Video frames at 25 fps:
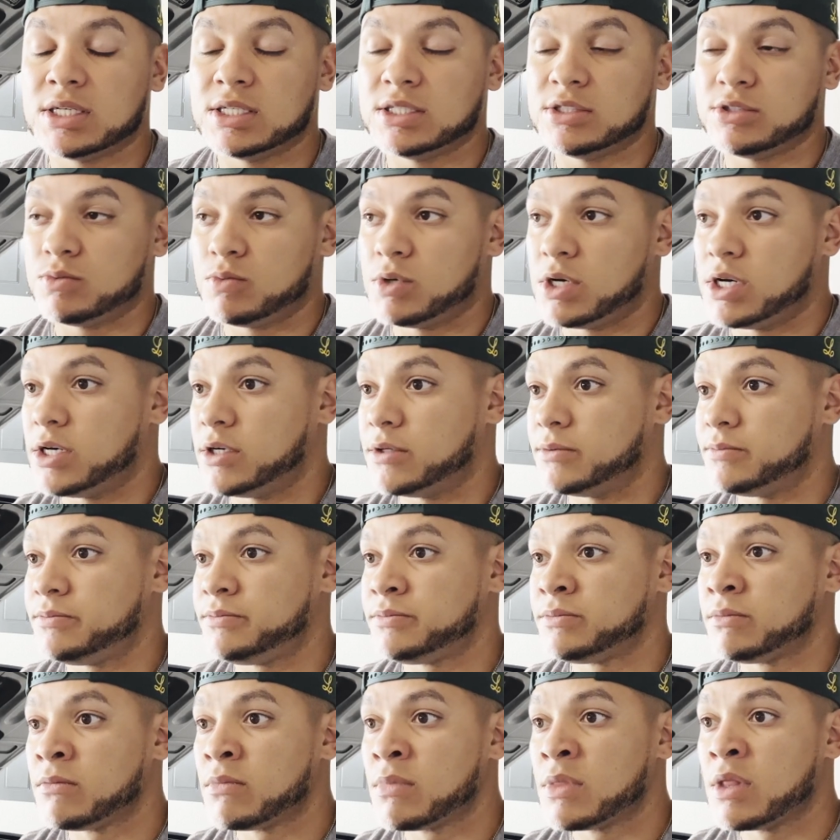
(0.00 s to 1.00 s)
as well.
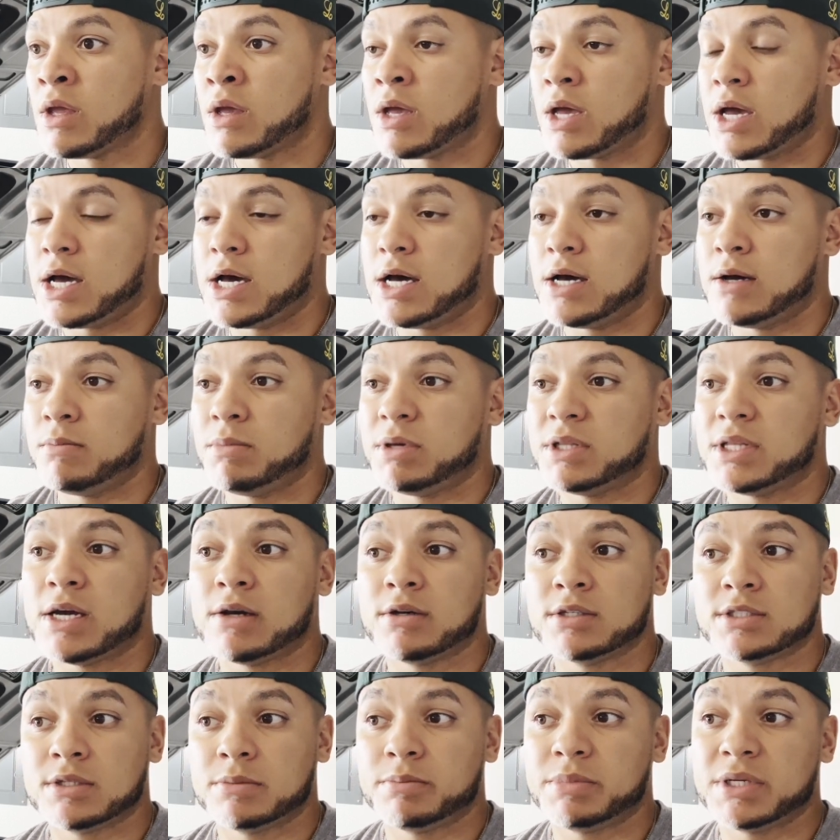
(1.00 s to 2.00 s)
Uh, but that
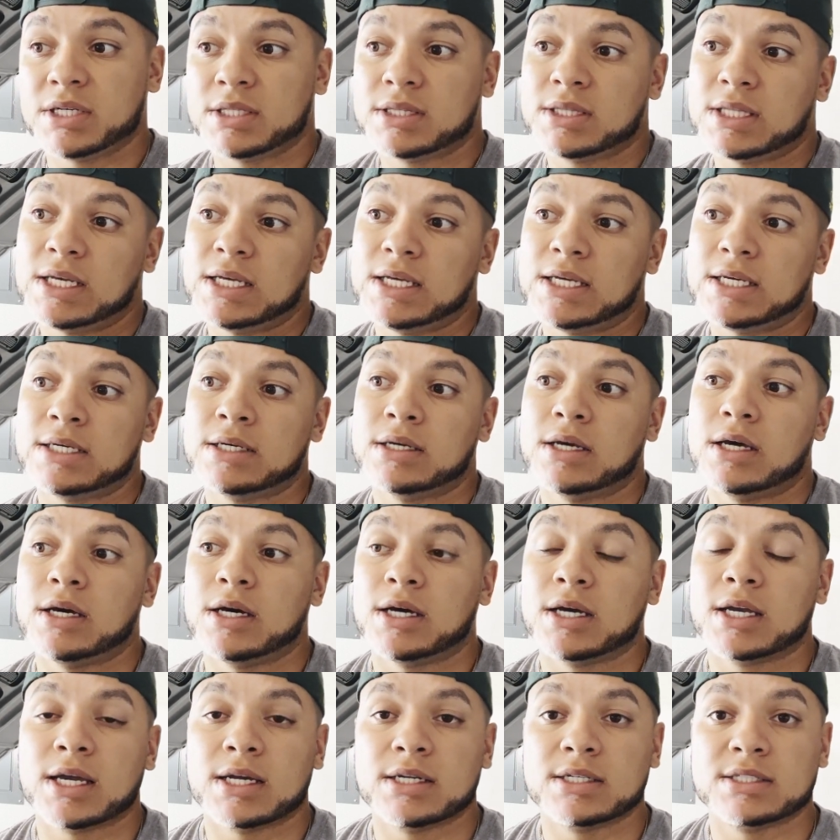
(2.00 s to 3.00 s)
was the big thing,
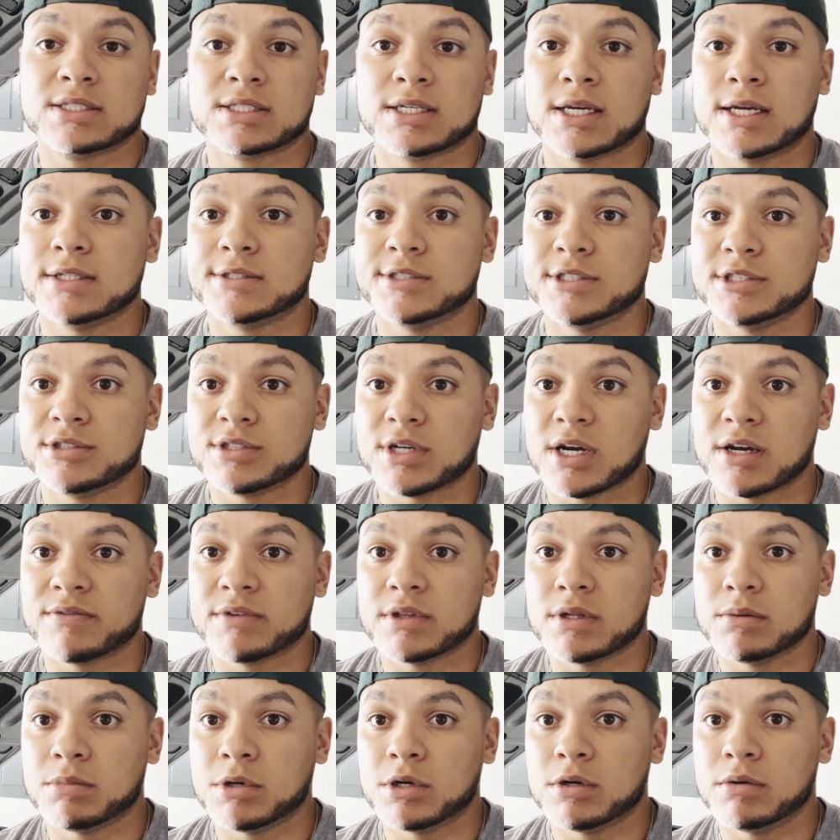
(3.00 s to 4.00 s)
uh, kind of sketchy
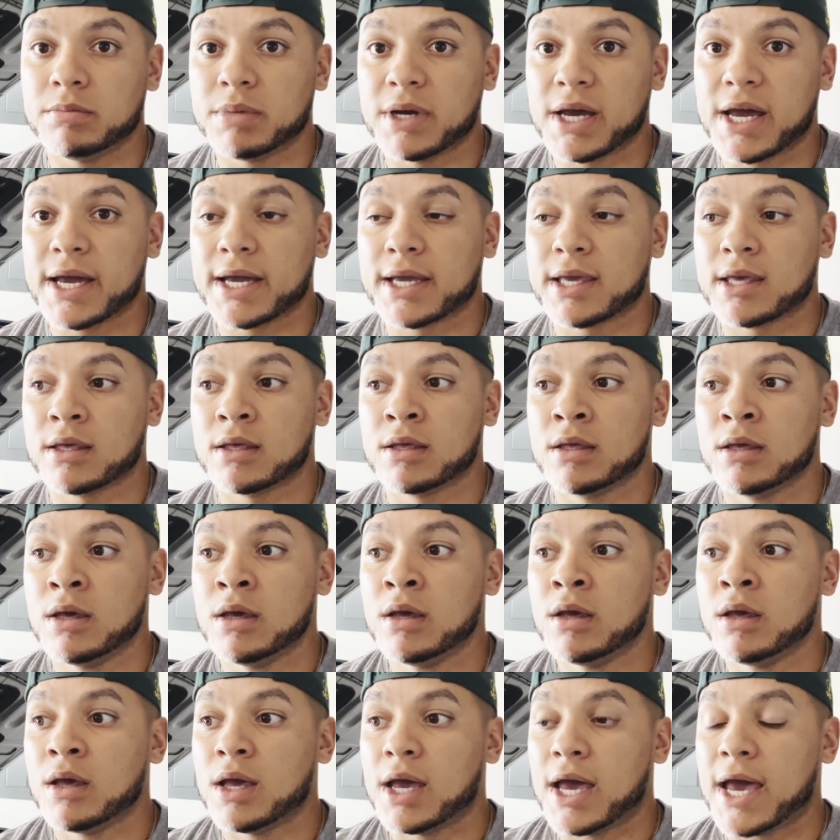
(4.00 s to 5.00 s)
driving the boat back
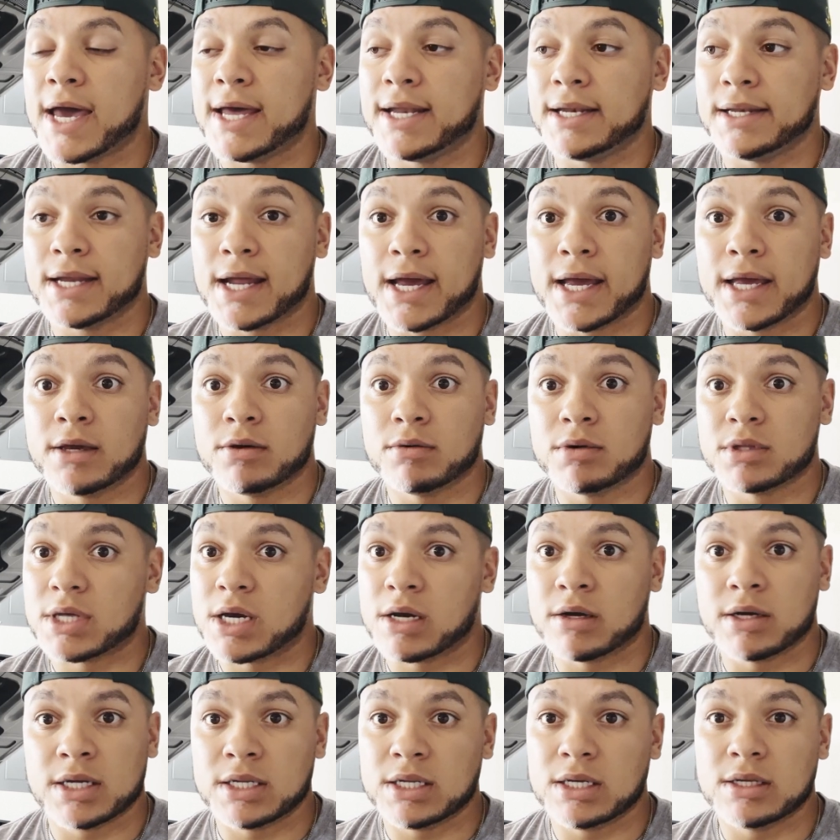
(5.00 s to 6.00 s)
at night
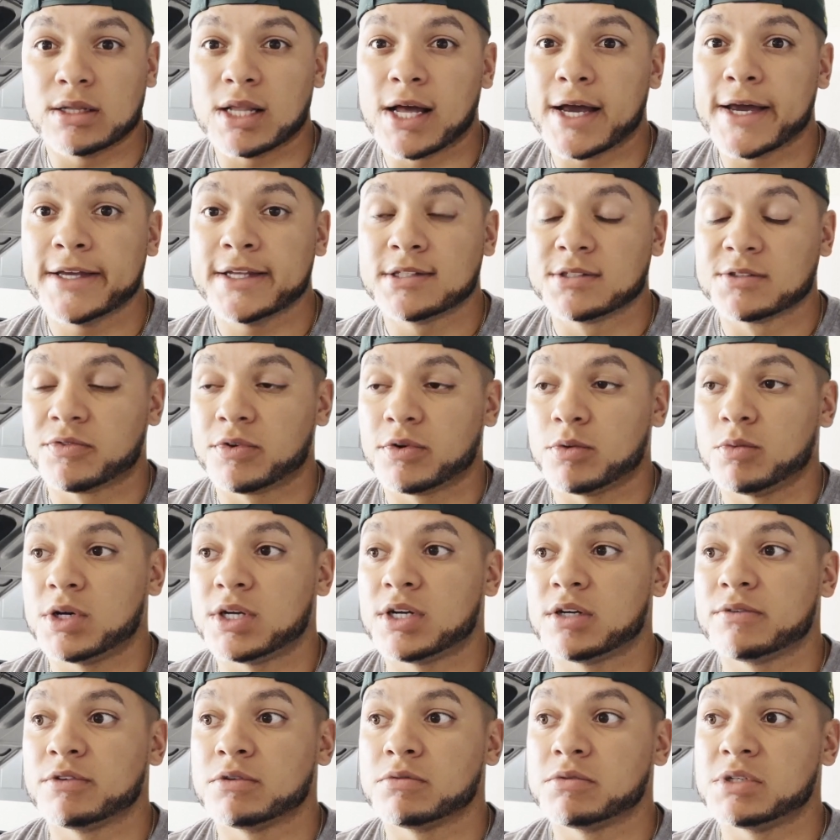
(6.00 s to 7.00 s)
without any lights. For
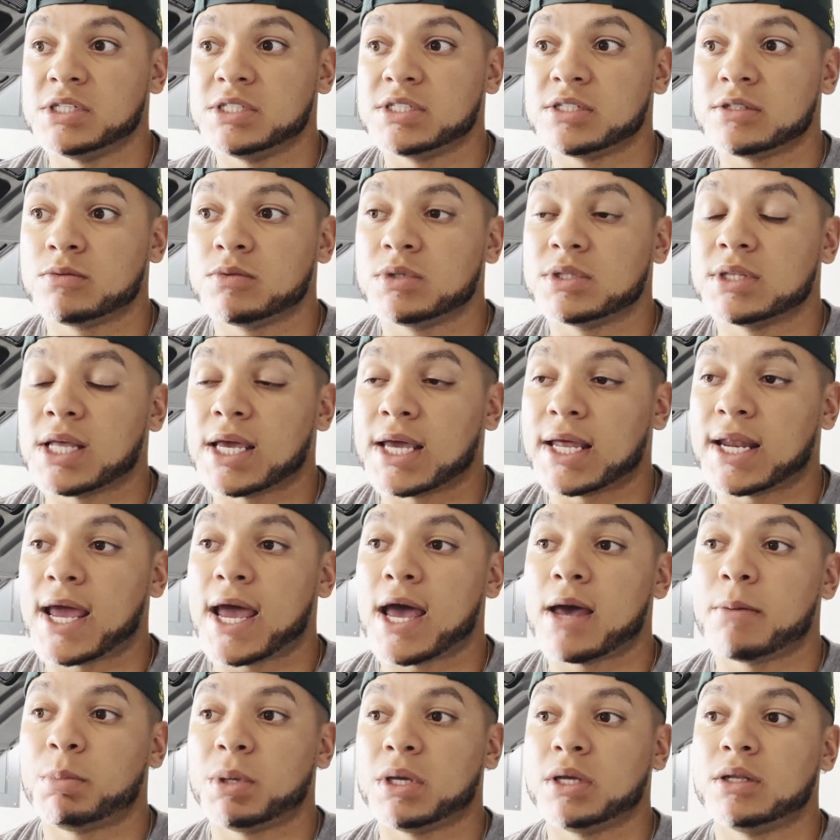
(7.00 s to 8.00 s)
whatever reason, when that
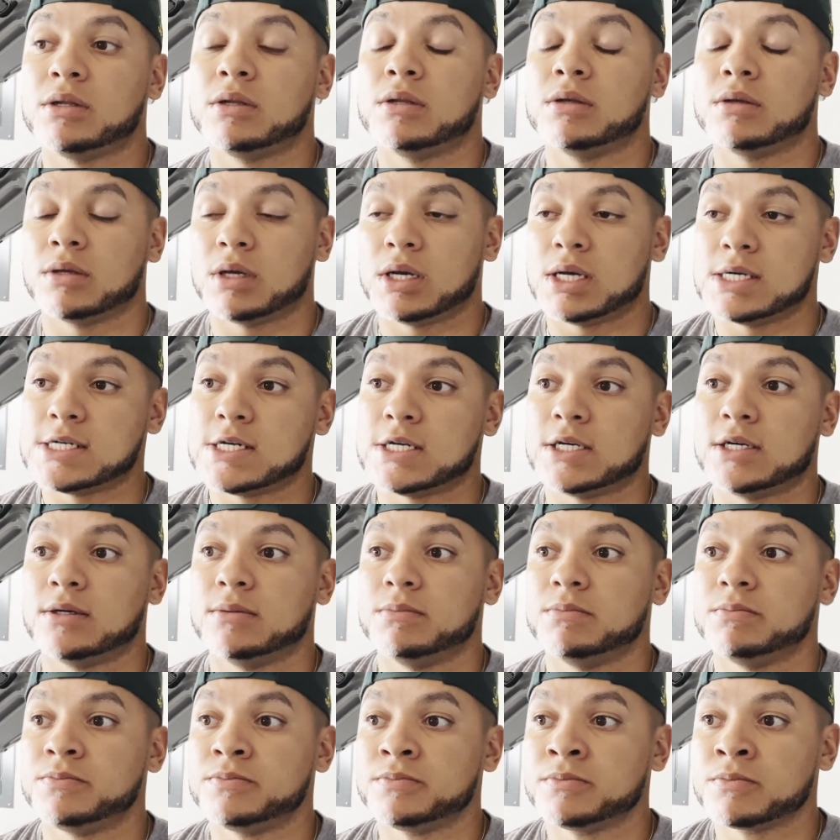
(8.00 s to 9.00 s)
happened,
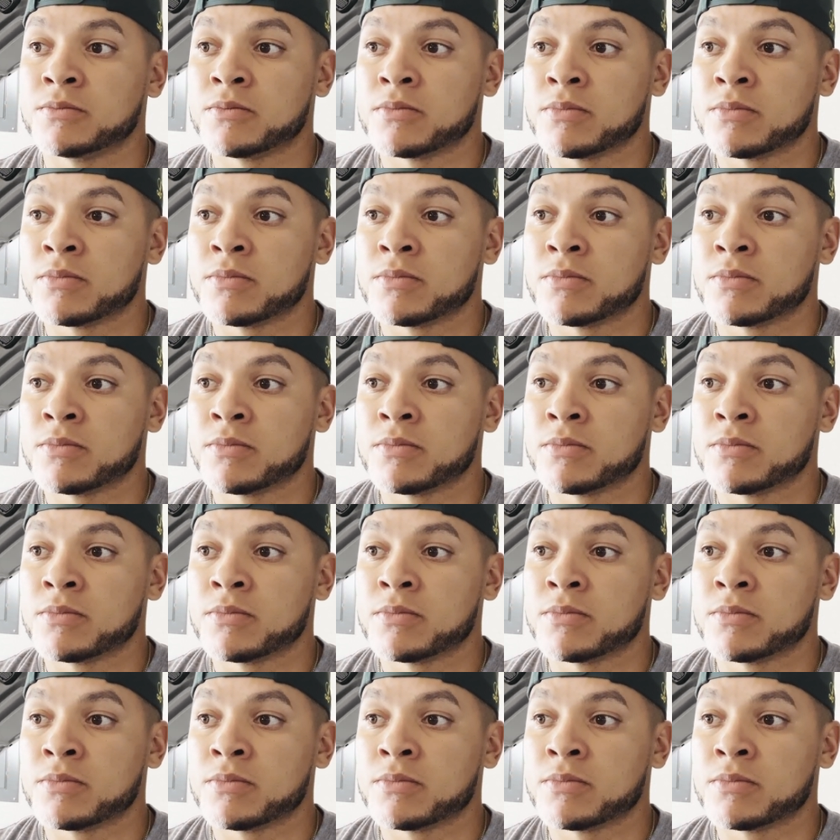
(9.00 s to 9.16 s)
um,